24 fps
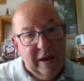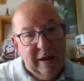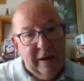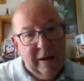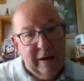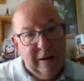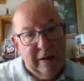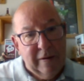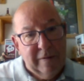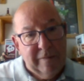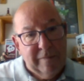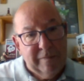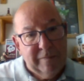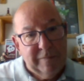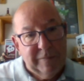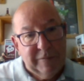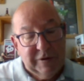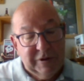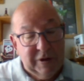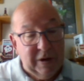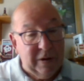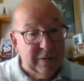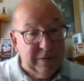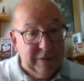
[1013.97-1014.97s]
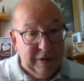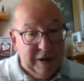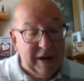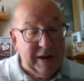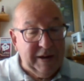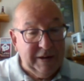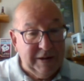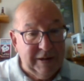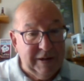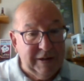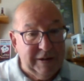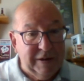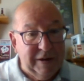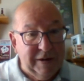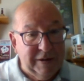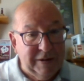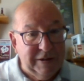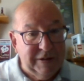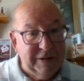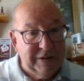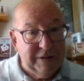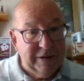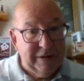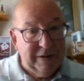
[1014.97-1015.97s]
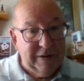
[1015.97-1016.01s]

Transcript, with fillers: Um, so yeah, it, it's.